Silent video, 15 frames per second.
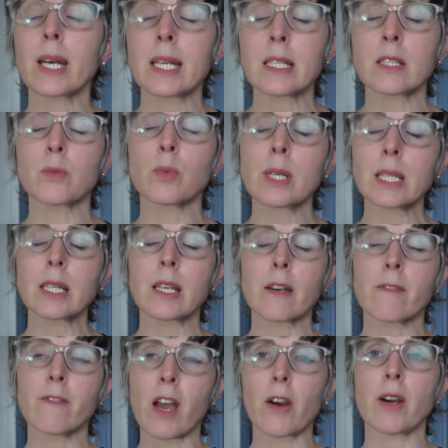is really a
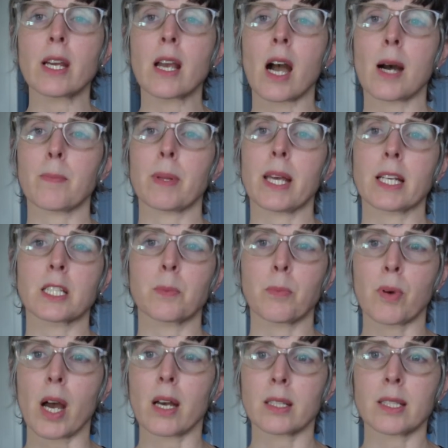very complex
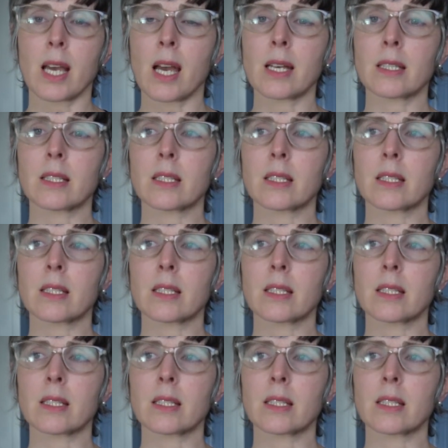process.